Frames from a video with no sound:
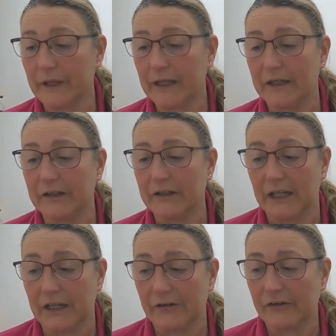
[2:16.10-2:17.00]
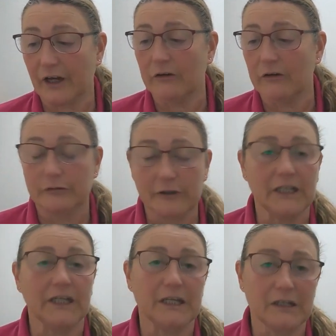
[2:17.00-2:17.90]
it is a
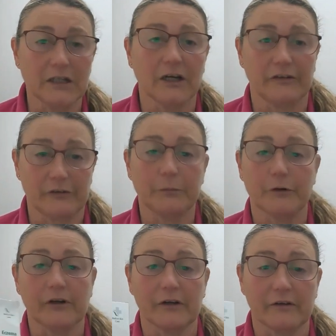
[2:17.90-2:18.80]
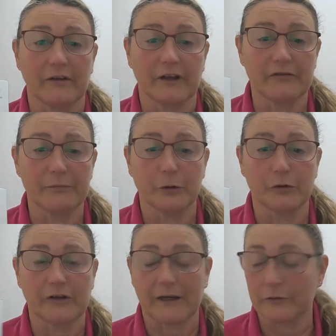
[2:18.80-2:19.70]
really nice product that they've
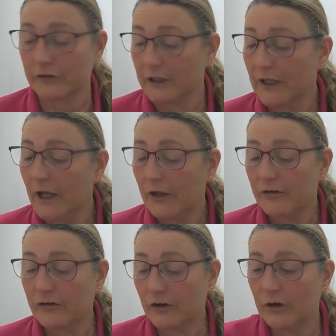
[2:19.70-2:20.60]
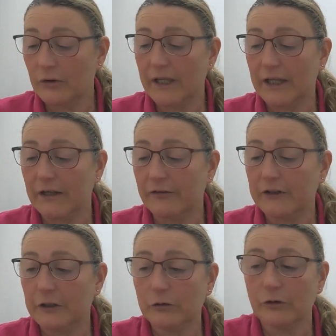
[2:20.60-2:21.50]
brought out. So if
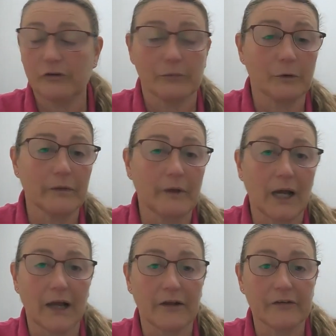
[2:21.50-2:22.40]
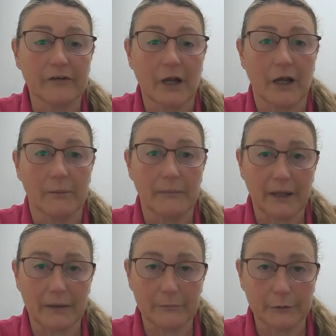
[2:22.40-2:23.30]
you know someone that has
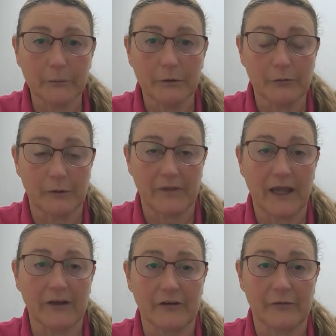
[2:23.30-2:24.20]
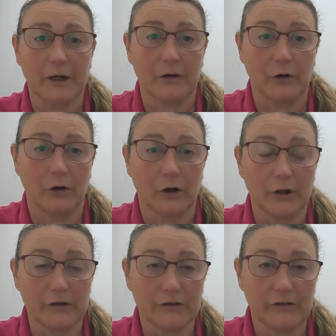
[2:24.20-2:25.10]
problems with eczema
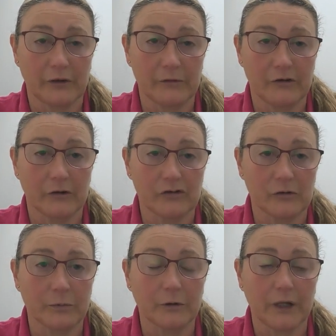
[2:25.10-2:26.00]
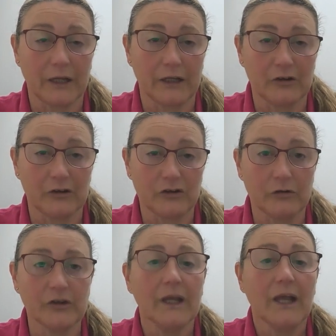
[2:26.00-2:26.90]
or dermatological issues,